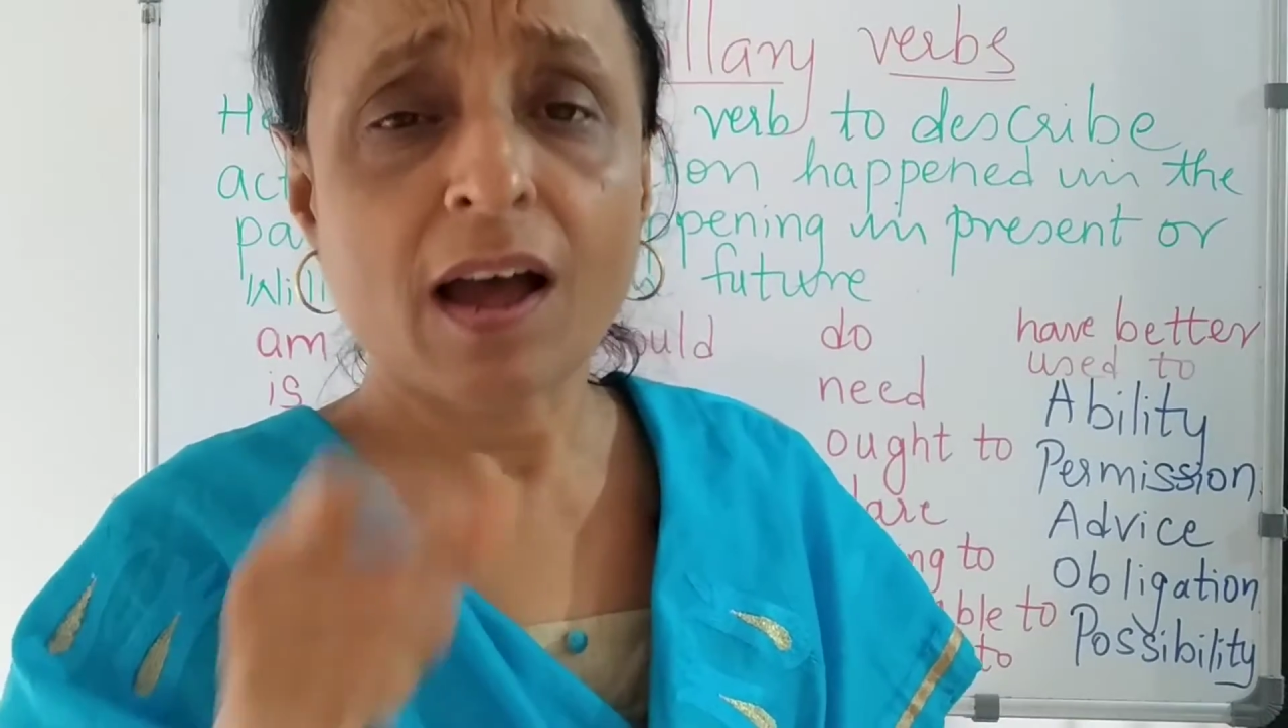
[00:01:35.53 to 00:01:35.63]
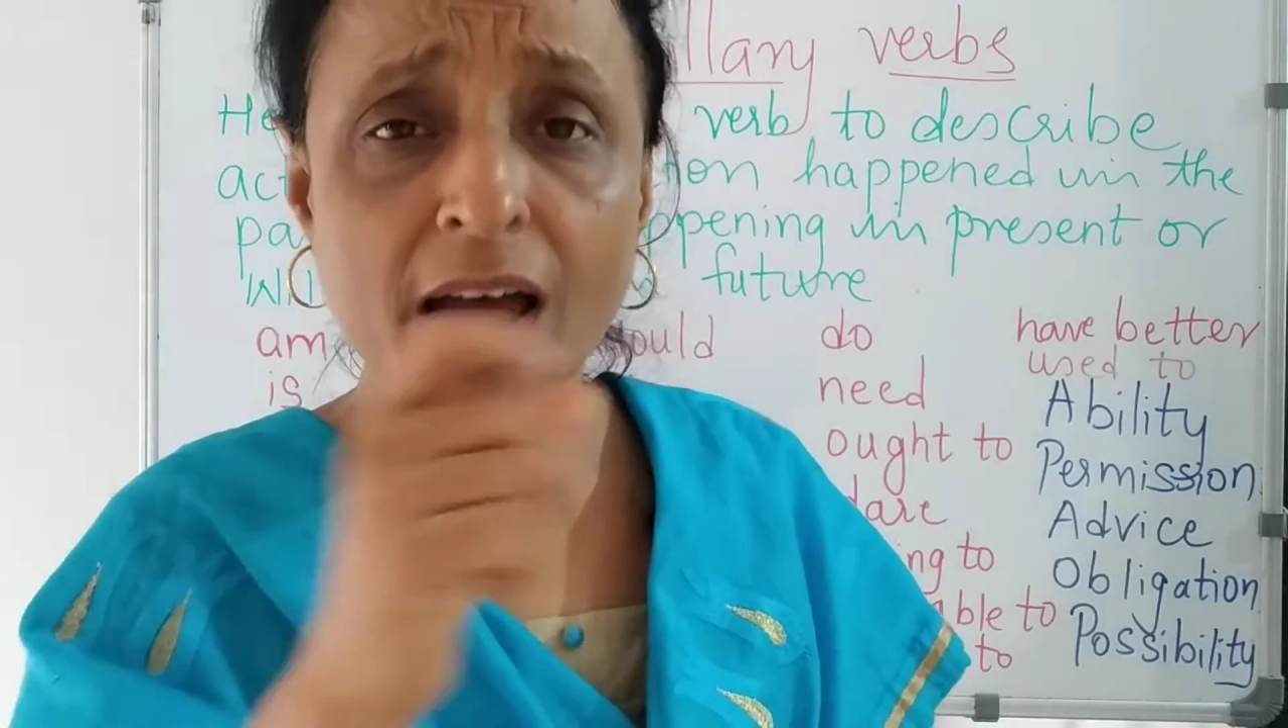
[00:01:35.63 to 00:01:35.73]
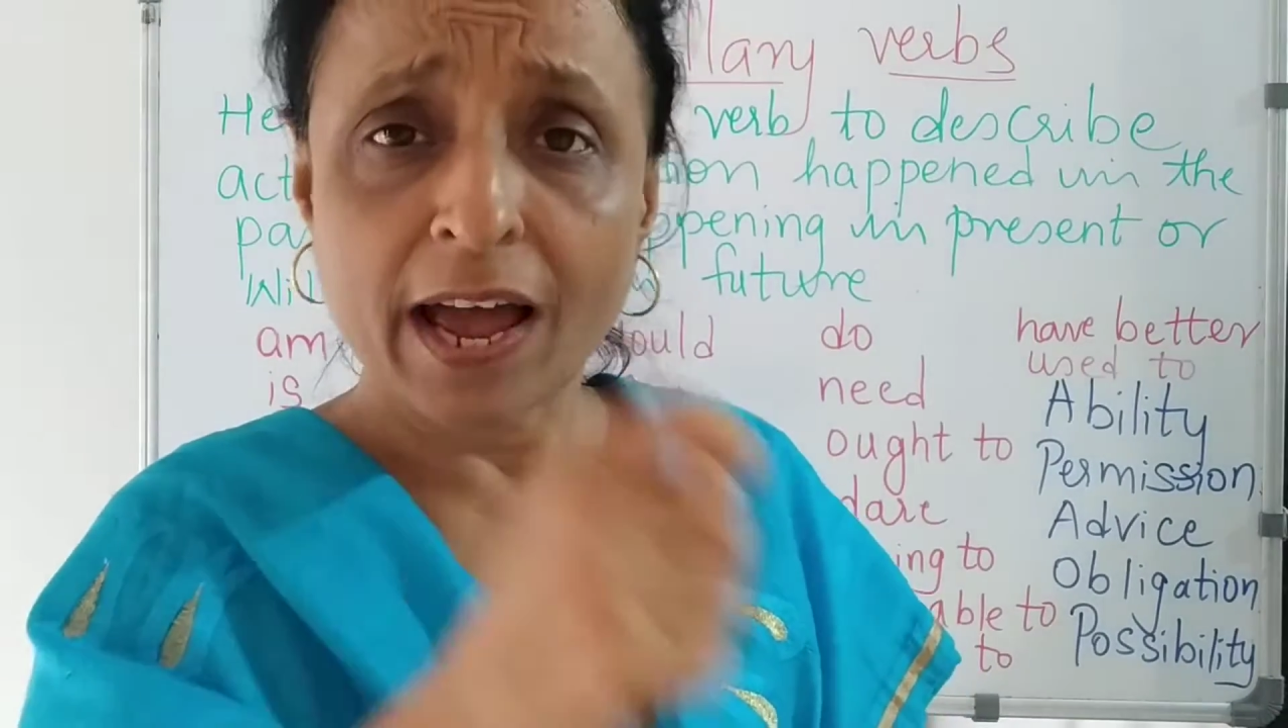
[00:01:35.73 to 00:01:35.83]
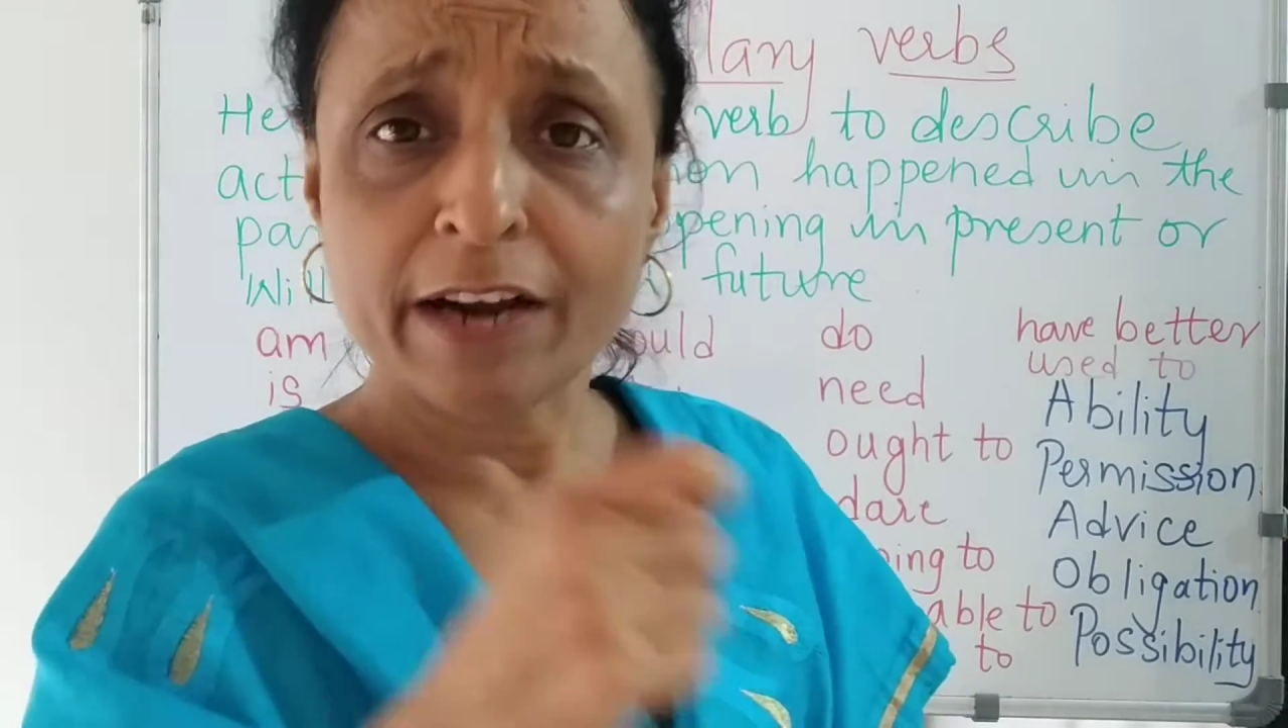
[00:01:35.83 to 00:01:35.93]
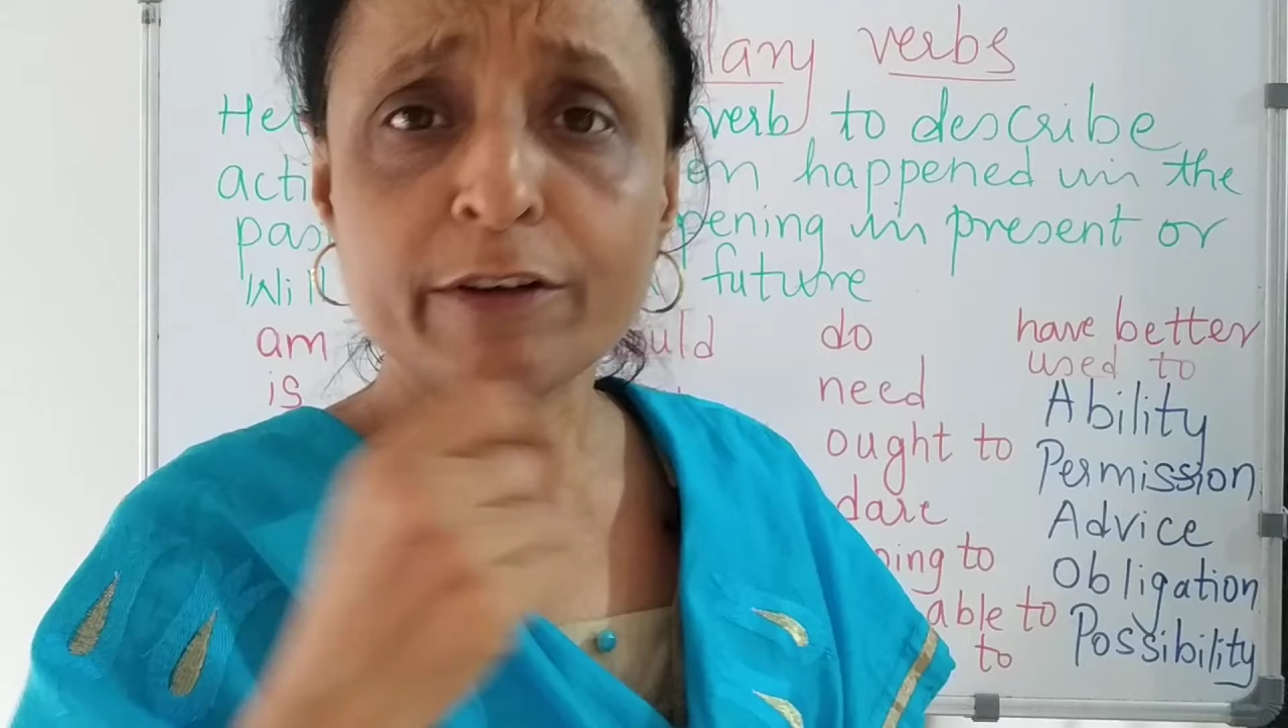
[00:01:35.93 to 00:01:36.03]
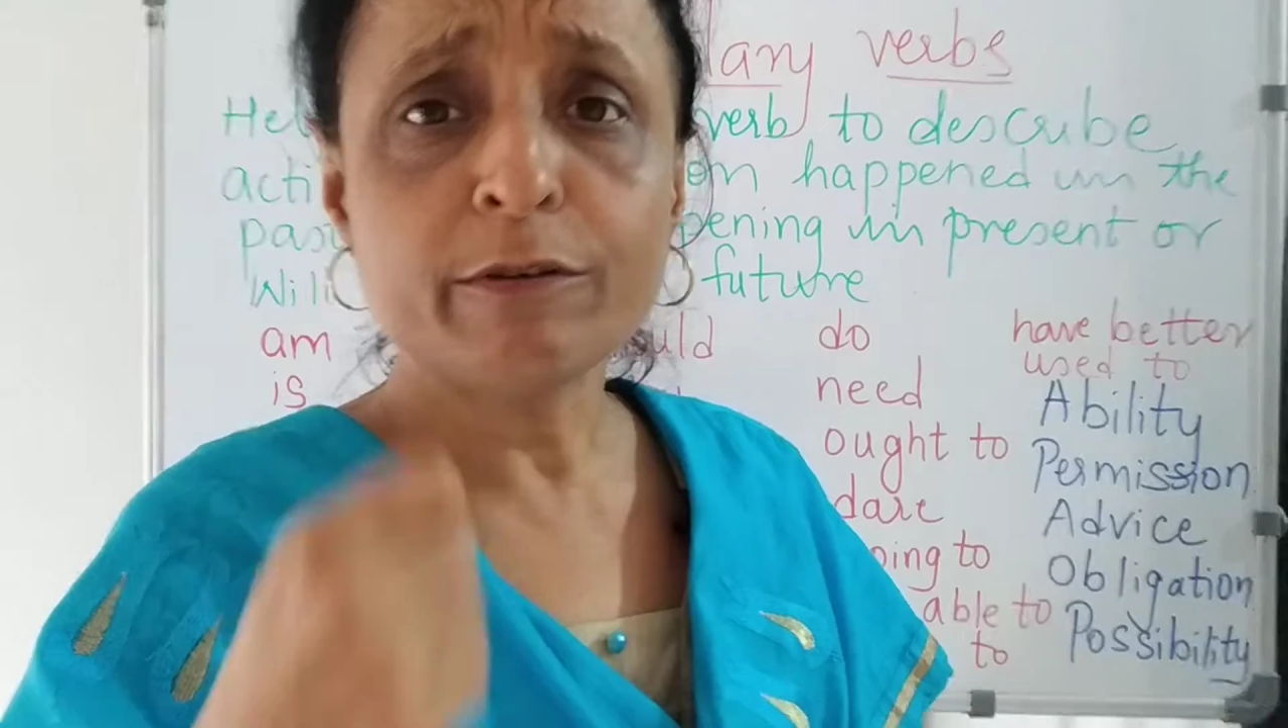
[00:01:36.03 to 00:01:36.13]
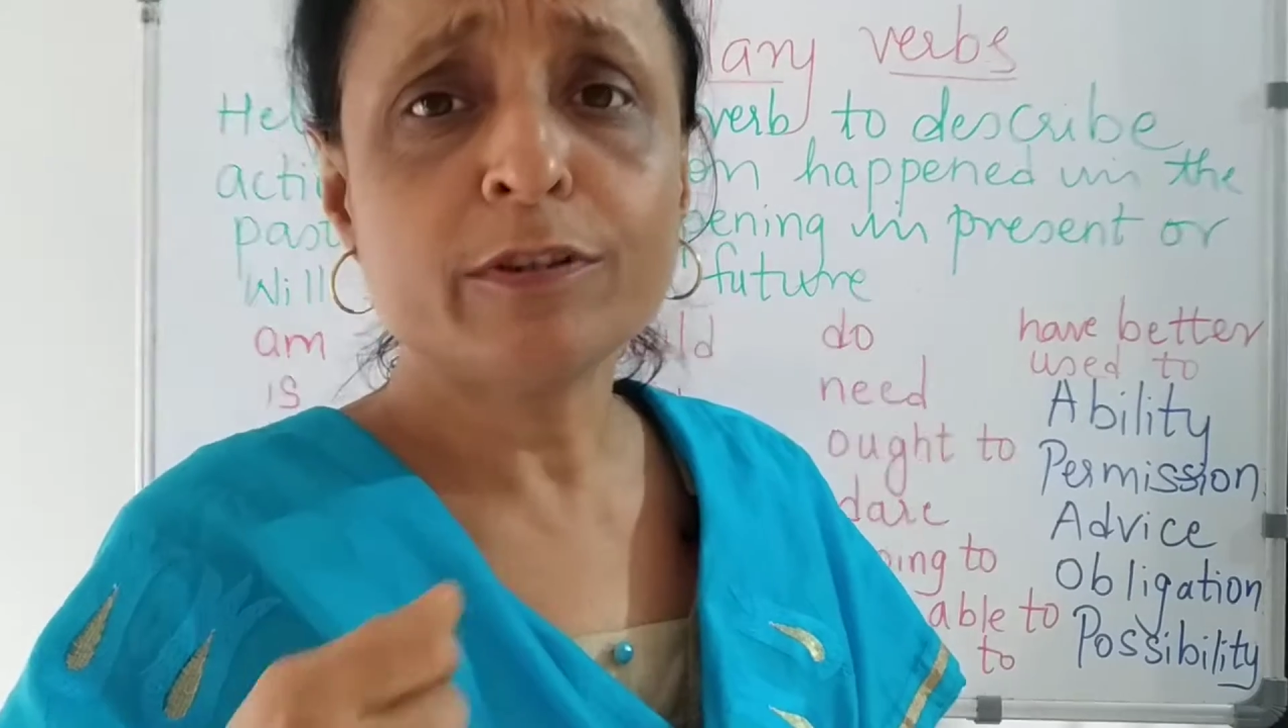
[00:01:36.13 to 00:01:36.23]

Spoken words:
add a